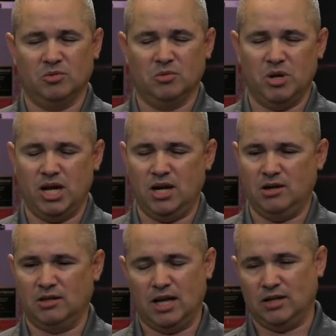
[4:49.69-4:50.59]
it
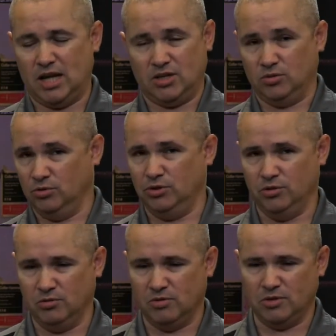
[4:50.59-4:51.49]
may that tool
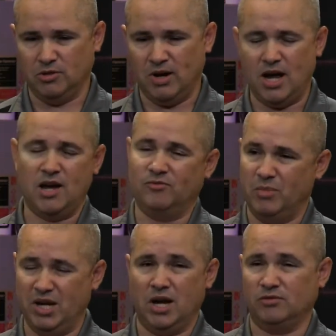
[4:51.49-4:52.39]
you have
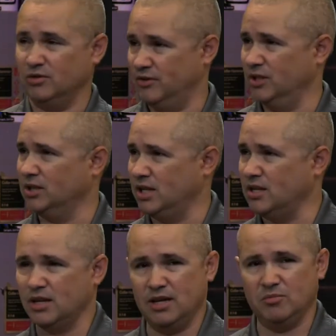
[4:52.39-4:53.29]
may not reveal
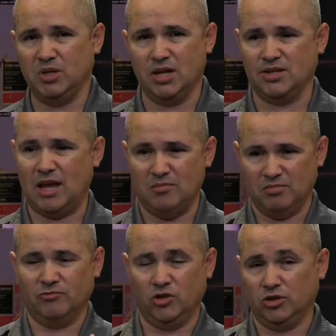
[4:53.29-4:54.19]
anything because that
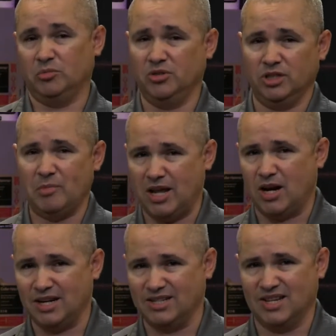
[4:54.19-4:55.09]
vulnerability may
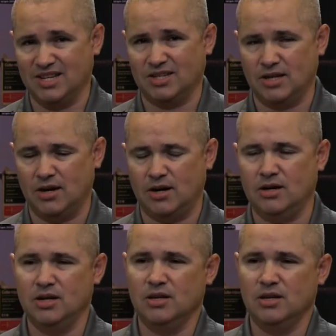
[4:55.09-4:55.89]
not exist there.